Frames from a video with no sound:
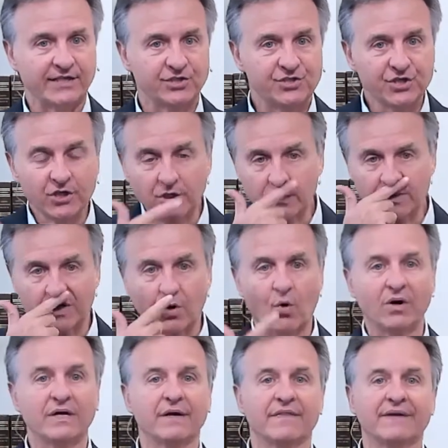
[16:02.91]
Jude,
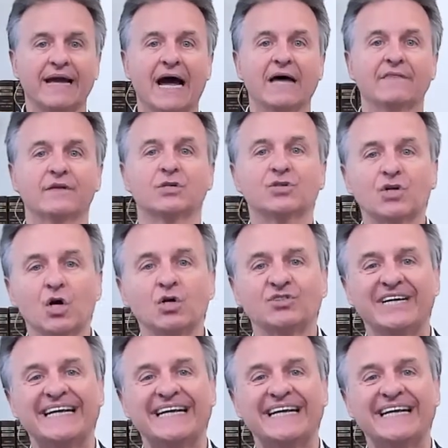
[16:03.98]
according to the Catholic Church,